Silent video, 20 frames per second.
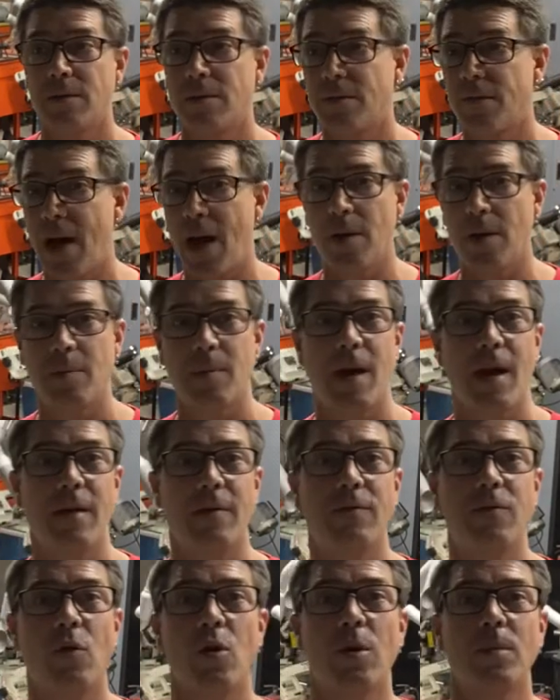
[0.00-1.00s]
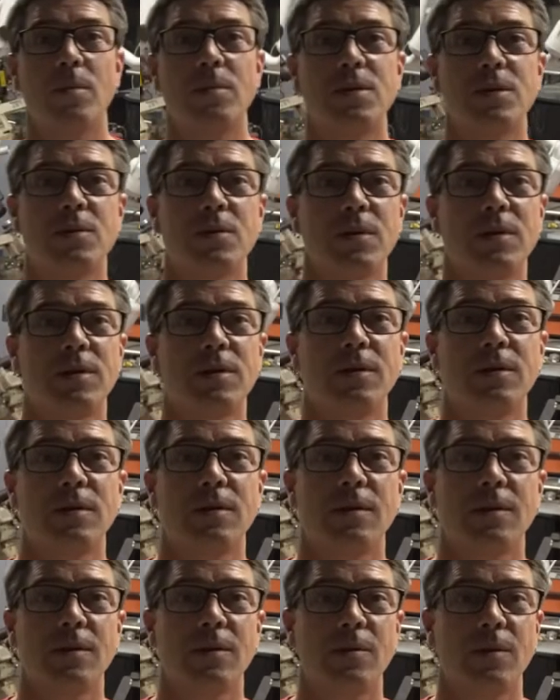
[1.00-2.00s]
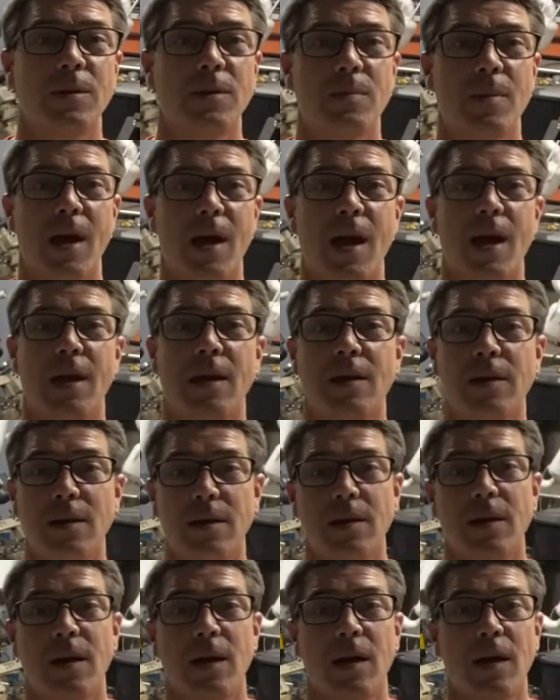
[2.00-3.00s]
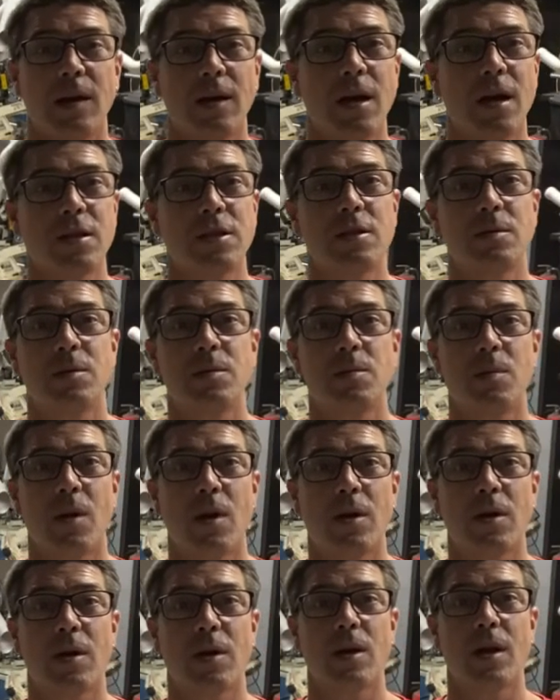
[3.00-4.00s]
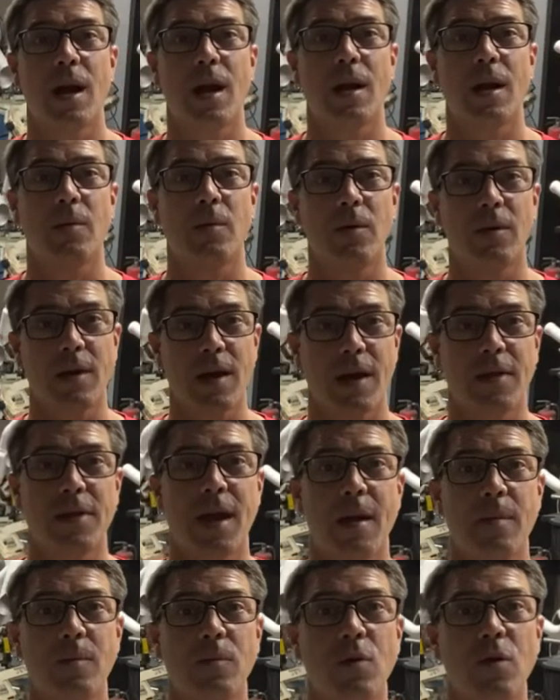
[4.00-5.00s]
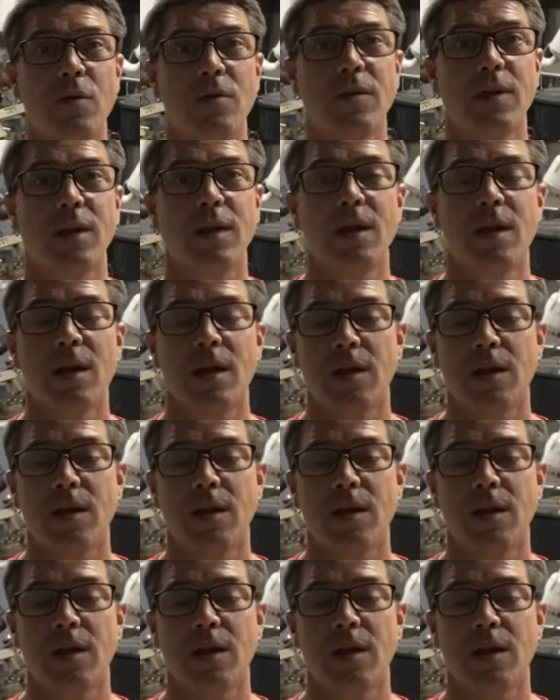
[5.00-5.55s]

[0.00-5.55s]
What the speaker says: Filed my forms with my customs broker, and we've got that moving.